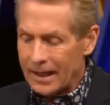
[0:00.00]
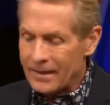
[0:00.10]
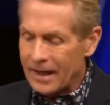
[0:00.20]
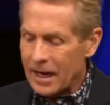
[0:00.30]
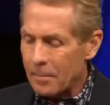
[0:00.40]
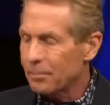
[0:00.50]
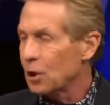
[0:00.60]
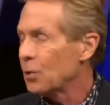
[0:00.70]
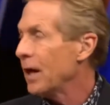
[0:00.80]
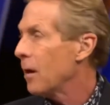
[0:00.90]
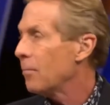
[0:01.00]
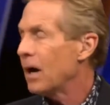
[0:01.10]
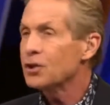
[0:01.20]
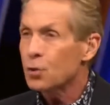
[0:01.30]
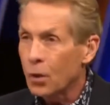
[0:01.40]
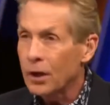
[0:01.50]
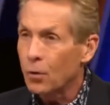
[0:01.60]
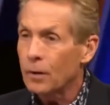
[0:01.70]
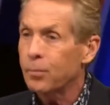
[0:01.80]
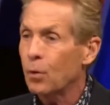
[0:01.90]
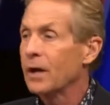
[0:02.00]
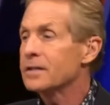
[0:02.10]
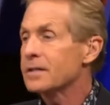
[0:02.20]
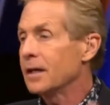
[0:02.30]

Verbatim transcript: and they got blown out by 21 points